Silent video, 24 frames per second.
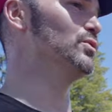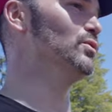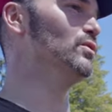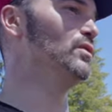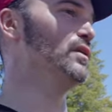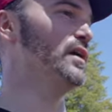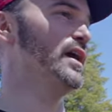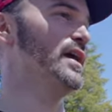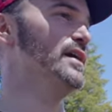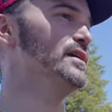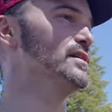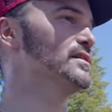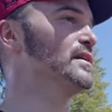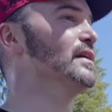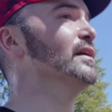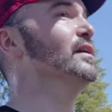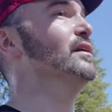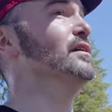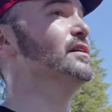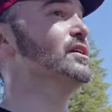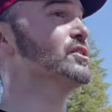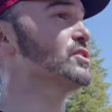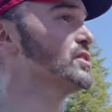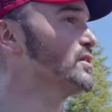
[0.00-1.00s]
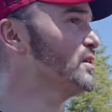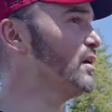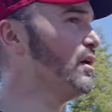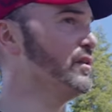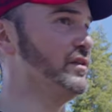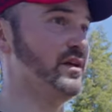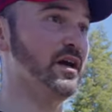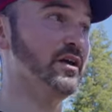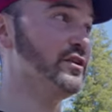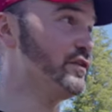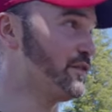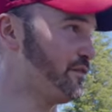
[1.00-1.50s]
tool case, in addition to
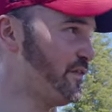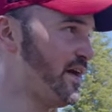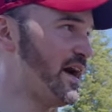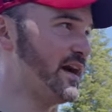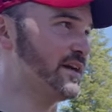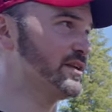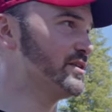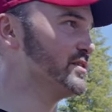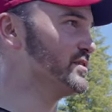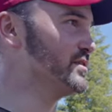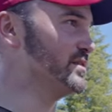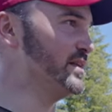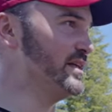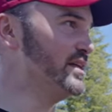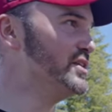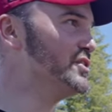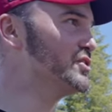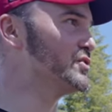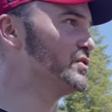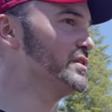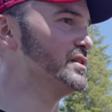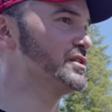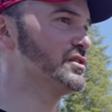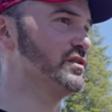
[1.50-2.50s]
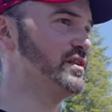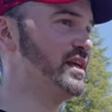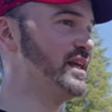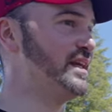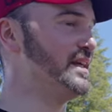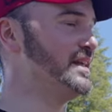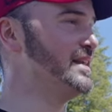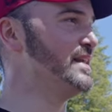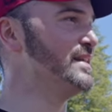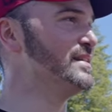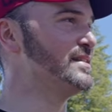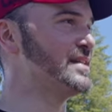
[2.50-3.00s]
all the other factors, the injury, so they
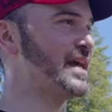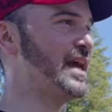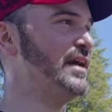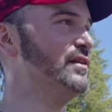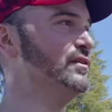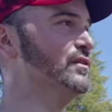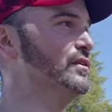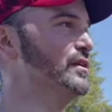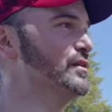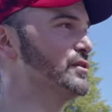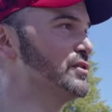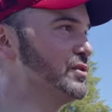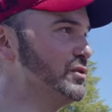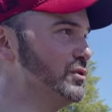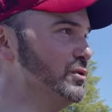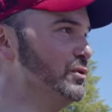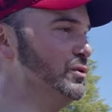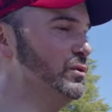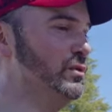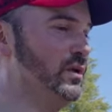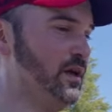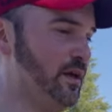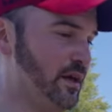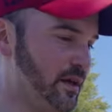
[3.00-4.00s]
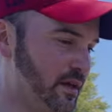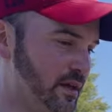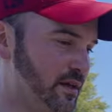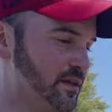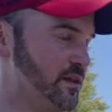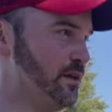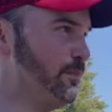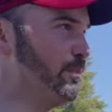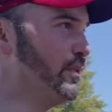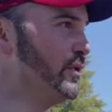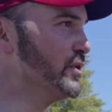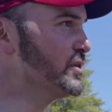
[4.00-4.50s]
can then tailor it to
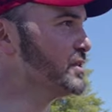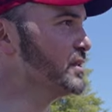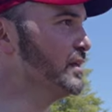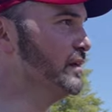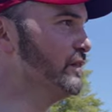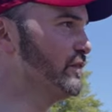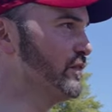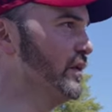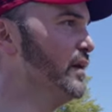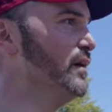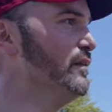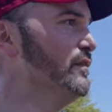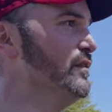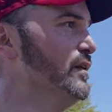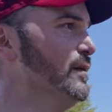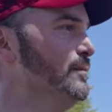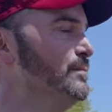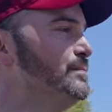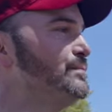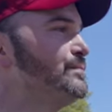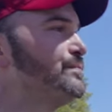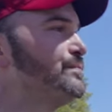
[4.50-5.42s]
the person in front of them.